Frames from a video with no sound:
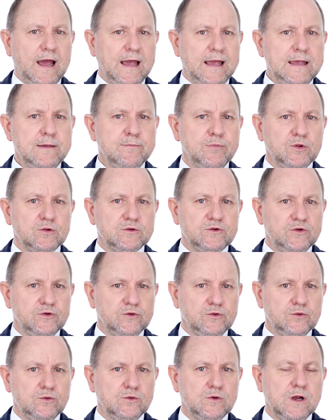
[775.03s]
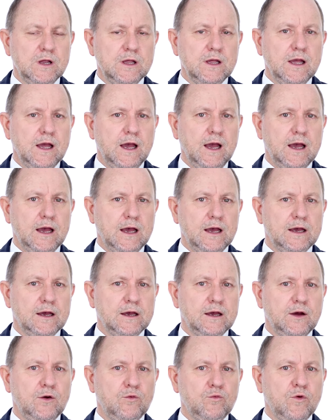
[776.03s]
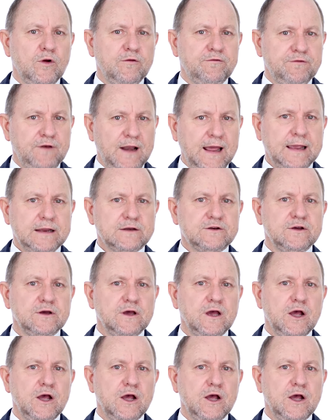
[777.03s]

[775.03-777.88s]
able to reflect